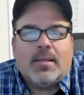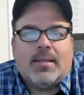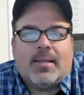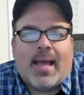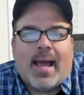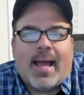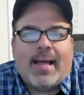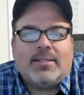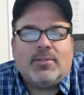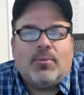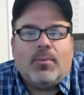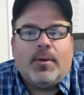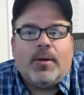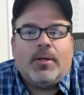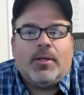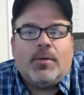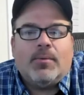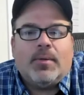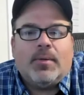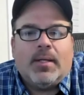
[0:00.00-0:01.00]
that's where
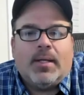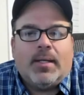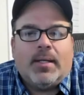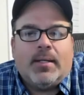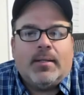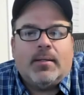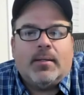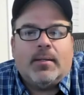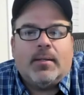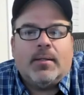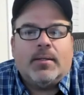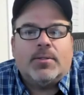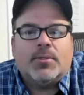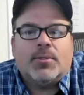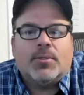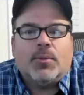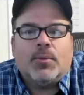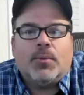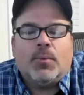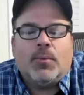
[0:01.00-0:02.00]
you need
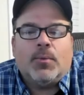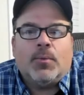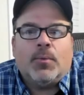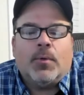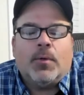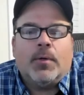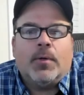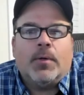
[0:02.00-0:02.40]
to